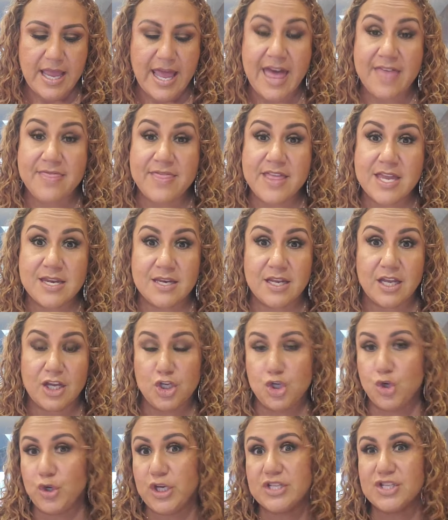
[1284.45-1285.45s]
and then
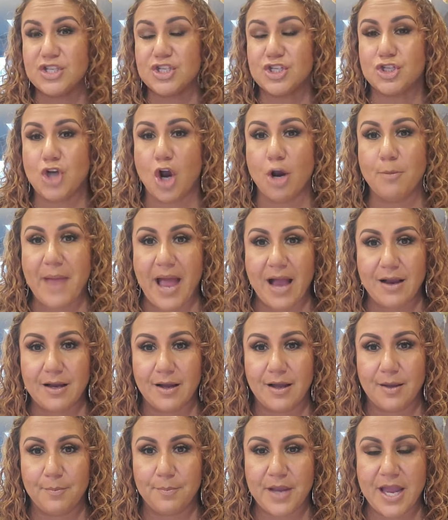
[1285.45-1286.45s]
you can start back
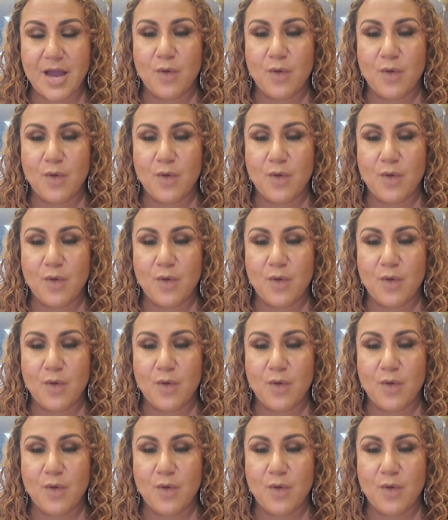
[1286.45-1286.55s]
up.